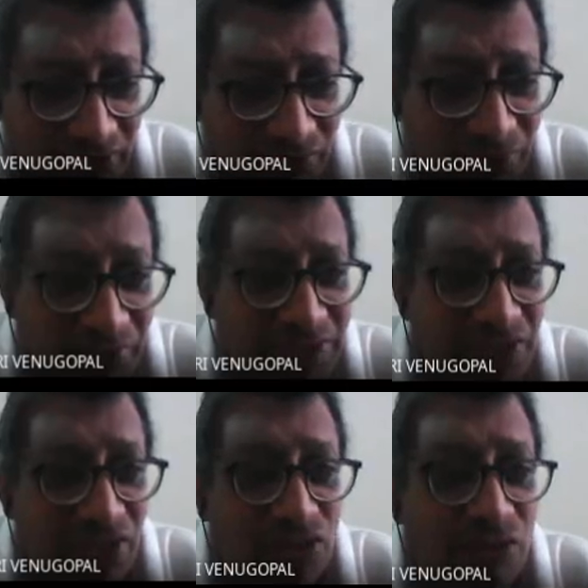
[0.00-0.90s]
templates
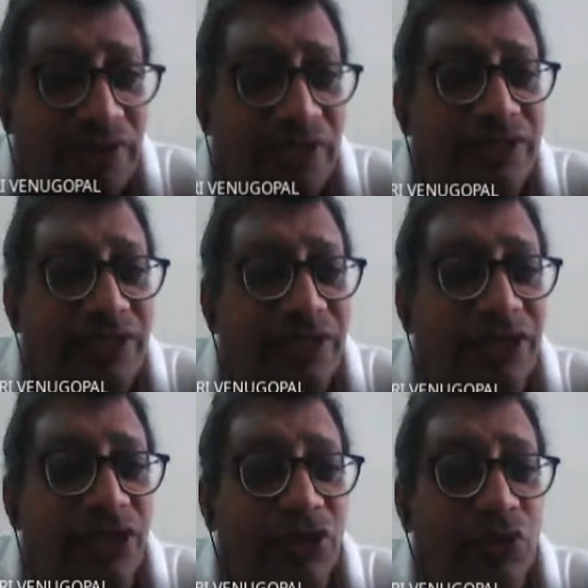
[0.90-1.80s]
also. I can send
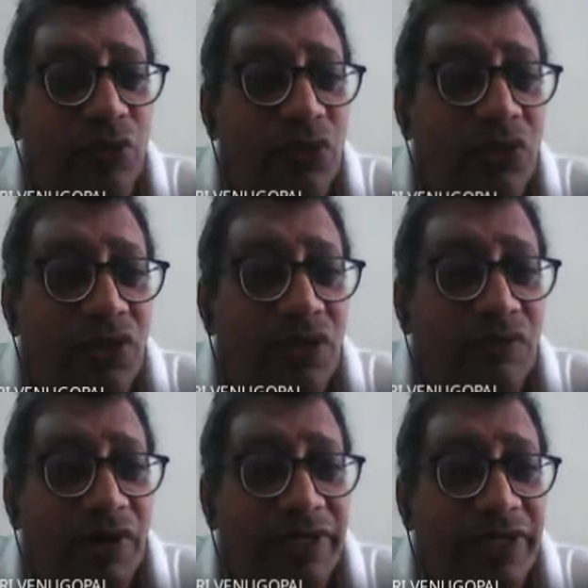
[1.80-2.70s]
it to you
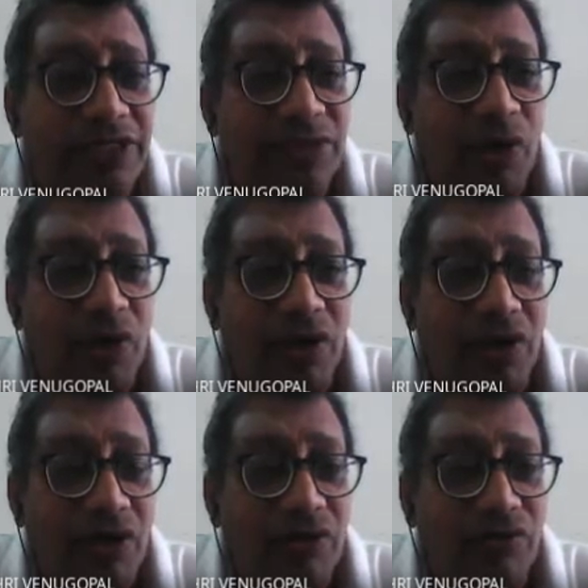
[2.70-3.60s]
for each
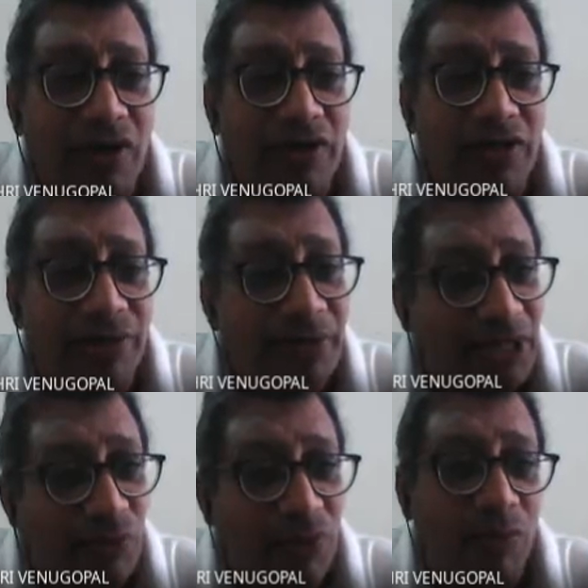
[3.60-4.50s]
model. For
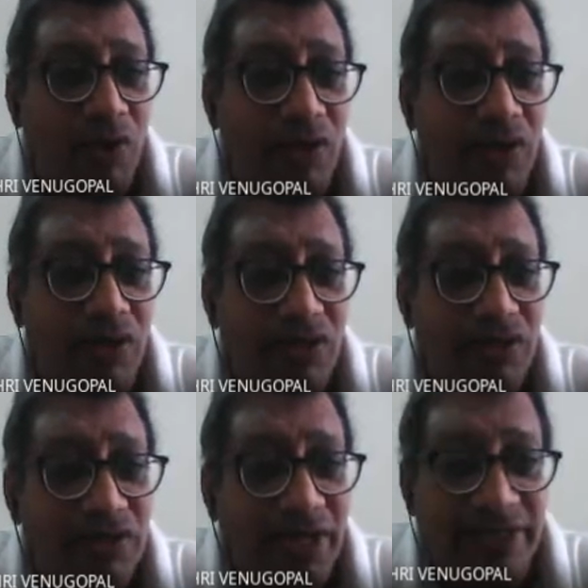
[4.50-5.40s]
MD1 model,
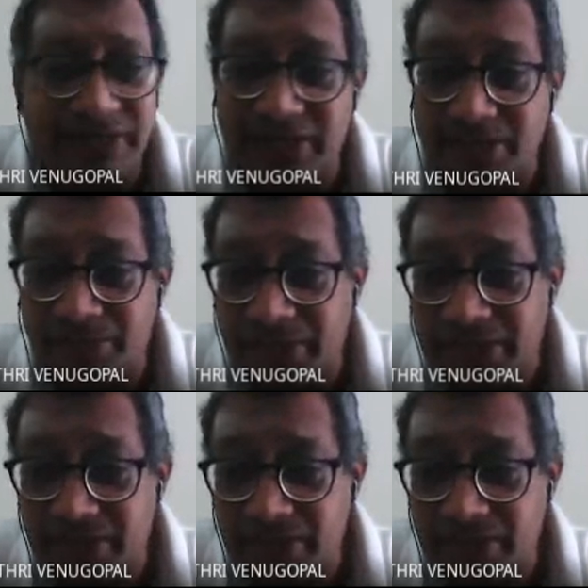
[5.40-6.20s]
there is a template.